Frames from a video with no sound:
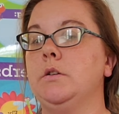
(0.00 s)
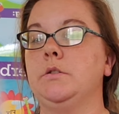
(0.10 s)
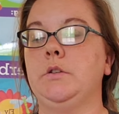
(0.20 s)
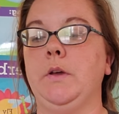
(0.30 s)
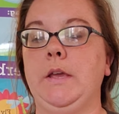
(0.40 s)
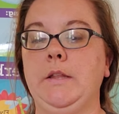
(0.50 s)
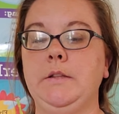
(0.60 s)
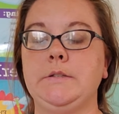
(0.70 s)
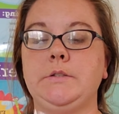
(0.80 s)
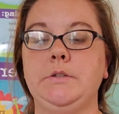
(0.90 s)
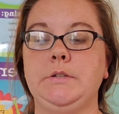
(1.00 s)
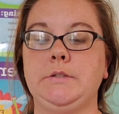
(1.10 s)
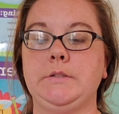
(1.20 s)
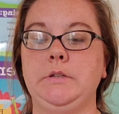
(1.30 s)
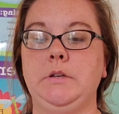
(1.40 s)
So in the
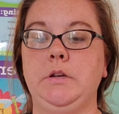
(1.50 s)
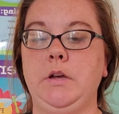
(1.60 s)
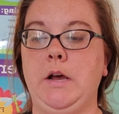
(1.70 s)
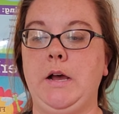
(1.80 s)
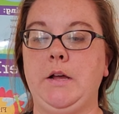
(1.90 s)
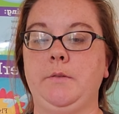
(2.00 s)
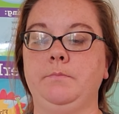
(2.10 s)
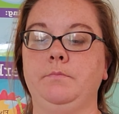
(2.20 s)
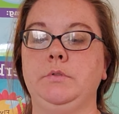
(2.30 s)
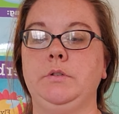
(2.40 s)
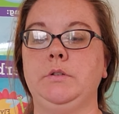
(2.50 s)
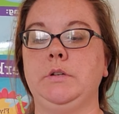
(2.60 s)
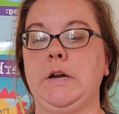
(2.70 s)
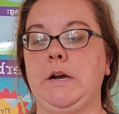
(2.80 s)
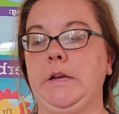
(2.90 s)
student's
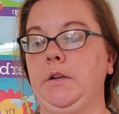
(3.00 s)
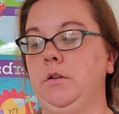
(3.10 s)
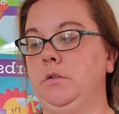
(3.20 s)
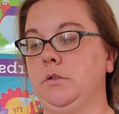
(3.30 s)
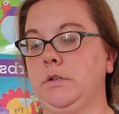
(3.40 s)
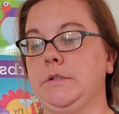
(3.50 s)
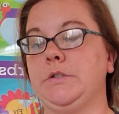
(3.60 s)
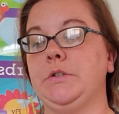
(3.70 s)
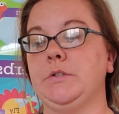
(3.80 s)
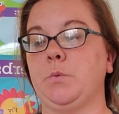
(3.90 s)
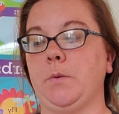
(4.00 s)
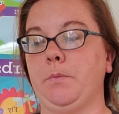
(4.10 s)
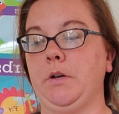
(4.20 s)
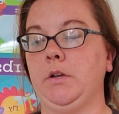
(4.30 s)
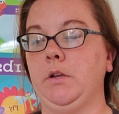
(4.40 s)
guide, or the student's
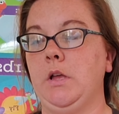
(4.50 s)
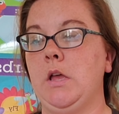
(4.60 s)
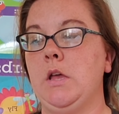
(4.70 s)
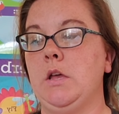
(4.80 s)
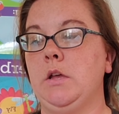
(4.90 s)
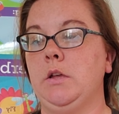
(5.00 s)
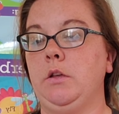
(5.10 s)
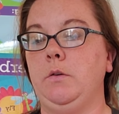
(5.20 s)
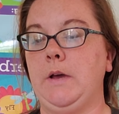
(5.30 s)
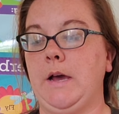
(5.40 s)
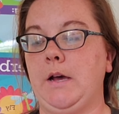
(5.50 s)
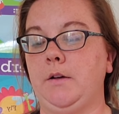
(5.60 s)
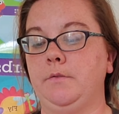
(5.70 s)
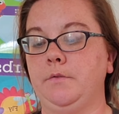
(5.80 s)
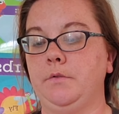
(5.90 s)
workbook, you
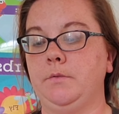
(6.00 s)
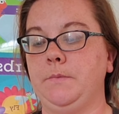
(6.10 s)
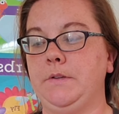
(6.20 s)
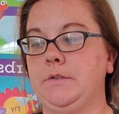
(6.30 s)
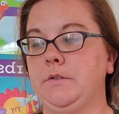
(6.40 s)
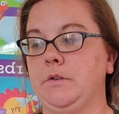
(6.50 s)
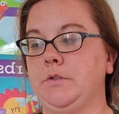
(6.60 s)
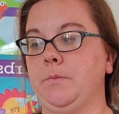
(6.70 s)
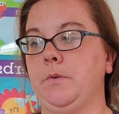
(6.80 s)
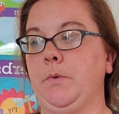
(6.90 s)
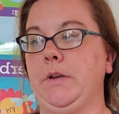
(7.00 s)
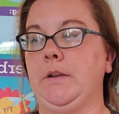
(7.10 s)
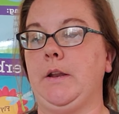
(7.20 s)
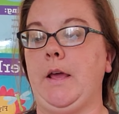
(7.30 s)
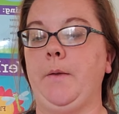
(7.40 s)
have, let me go to the one we did
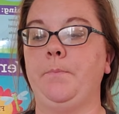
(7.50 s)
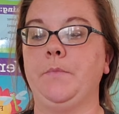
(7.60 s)
today.